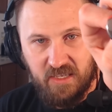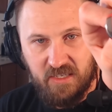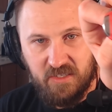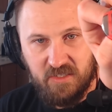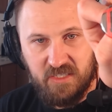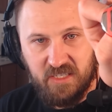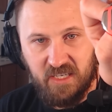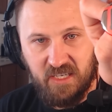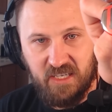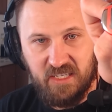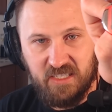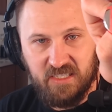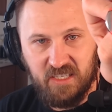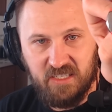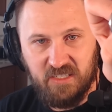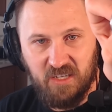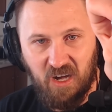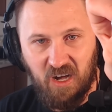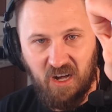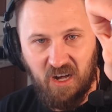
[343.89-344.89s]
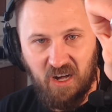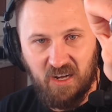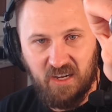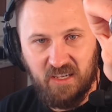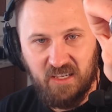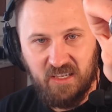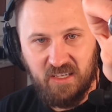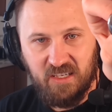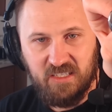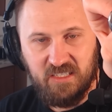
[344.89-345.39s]
You see, it's the
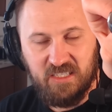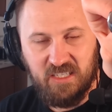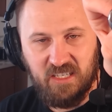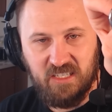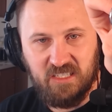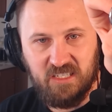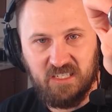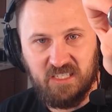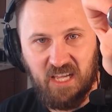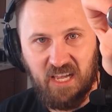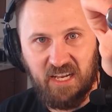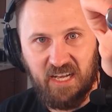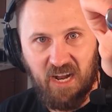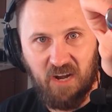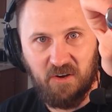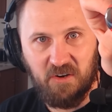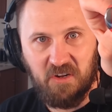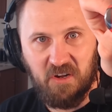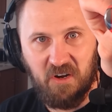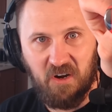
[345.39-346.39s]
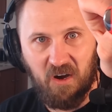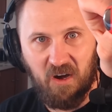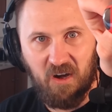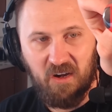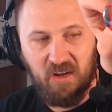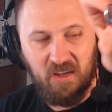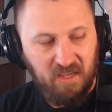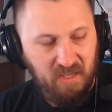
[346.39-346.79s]
dog. See, he's just hanging out in the car.